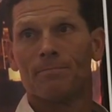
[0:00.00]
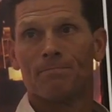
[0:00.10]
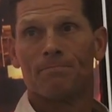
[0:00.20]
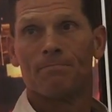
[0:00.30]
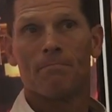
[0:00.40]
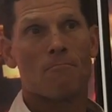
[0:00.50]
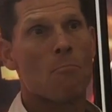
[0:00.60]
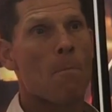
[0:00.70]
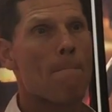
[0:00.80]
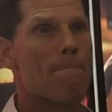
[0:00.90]
With Brian
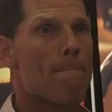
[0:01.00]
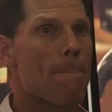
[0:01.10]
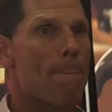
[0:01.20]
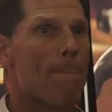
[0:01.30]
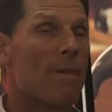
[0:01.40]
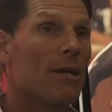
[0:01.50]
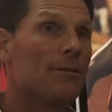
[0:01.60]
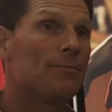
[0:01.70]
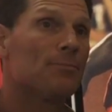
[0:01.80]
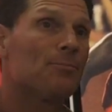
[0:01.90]
Edwards, did you guys
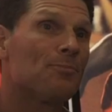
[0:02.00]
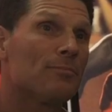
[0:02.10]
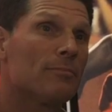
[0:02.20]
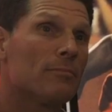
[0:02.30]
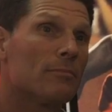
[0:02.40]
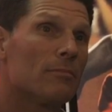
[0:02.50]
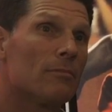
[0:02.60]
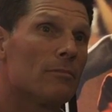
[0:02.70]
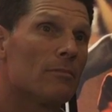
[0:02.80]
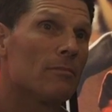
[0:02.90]
think you recruited him
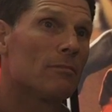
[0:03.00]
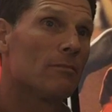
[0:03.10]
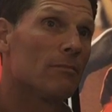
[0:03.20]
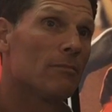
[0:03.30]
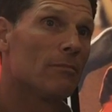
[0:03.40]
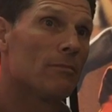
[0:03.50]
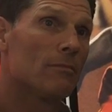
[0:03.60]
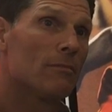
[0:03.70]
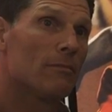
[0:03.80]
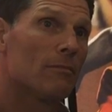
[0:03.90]
on defense?
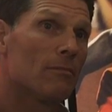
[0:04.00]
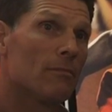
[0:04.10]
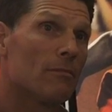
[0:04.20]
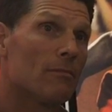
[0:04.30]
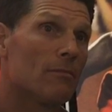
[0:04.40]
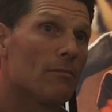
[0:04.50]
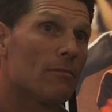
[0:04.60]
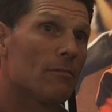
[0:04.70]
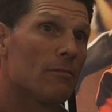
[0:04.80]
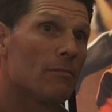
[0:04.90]
What did
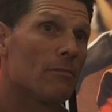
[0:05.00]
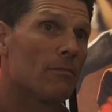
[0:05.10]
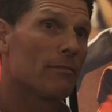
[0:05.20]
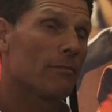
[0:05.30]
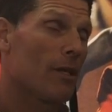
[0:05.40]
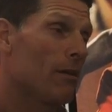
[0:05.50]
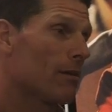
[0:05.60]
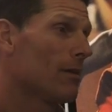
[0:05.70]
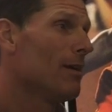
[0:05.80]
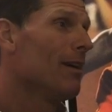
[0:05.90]
you see from
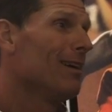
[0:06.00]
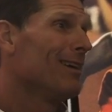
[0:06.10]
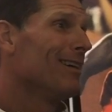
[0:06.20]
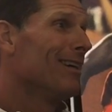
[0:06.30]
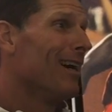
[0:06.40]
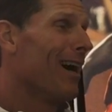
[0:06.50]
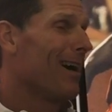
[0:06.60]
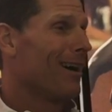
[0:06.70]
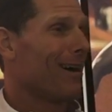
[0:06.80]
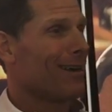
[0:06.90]
him as a football
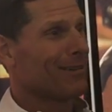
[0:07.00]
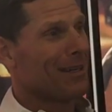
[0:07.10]
player?